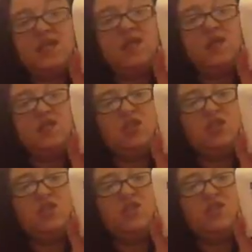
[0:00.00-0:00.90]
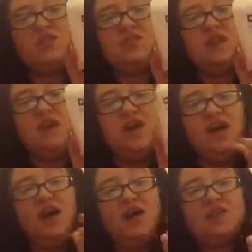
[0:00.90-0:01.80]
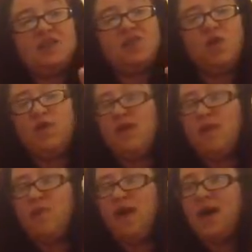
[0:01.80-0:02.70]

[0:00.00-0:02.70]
hour deodorant. It's one of them